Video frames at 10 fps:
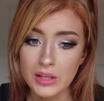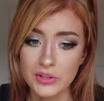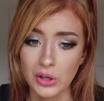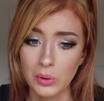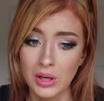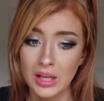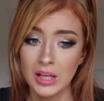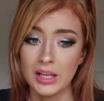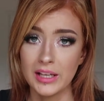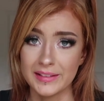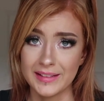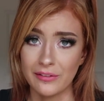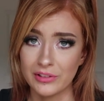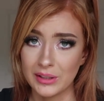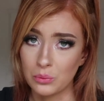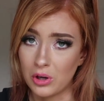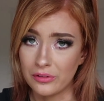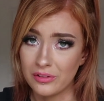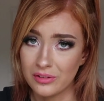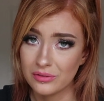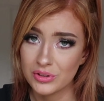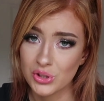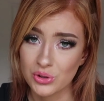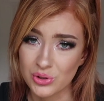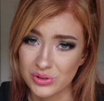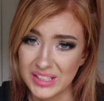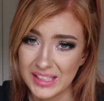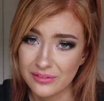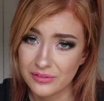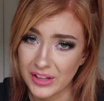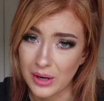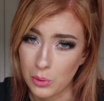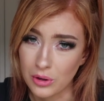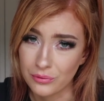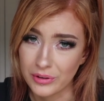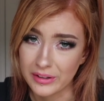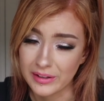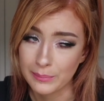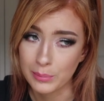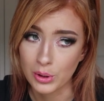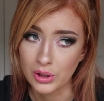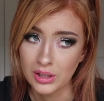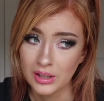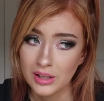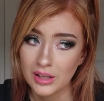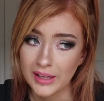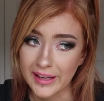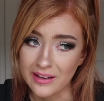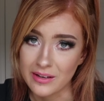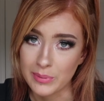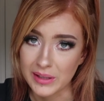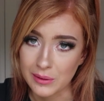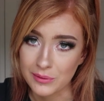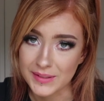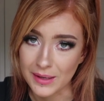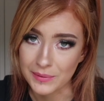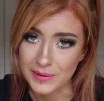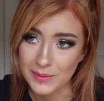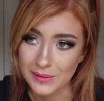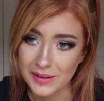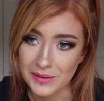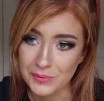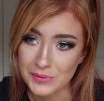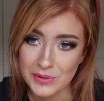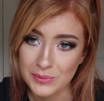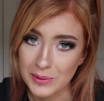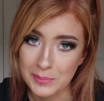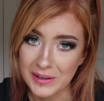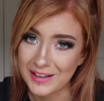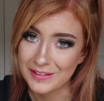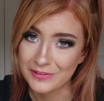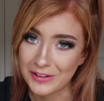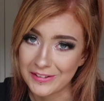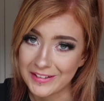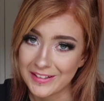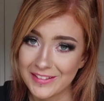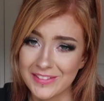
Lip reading: So it's definitely one tucked underneath that I want, really. But again, I'm picky with sound as well. I don't just want to put anything on.